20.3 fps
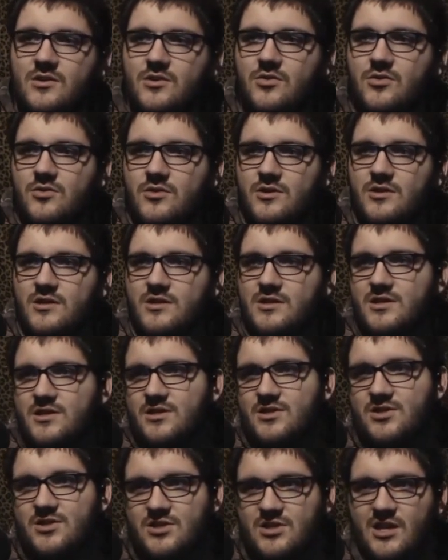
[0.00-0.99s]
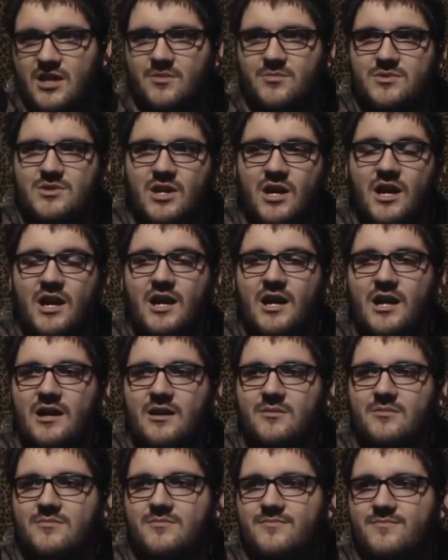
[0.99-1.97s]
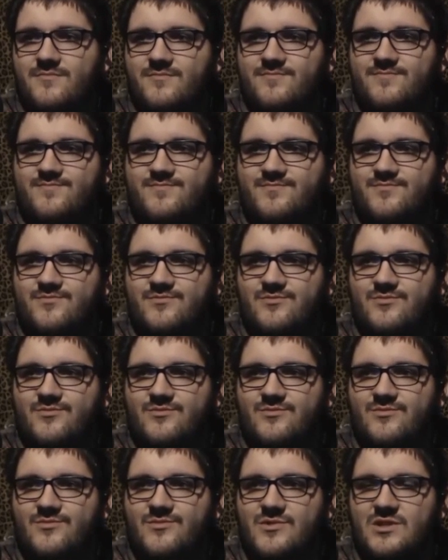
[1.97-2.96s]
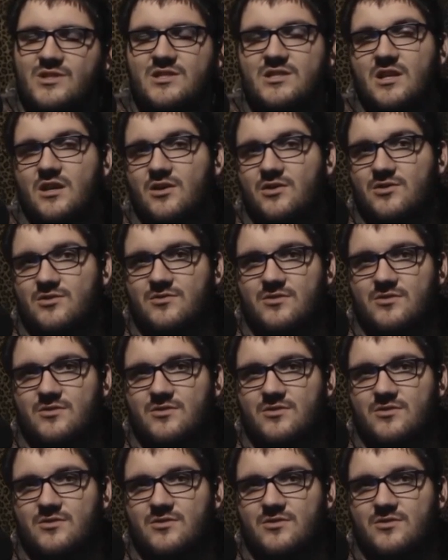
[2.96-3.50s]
Of course, at the same time, since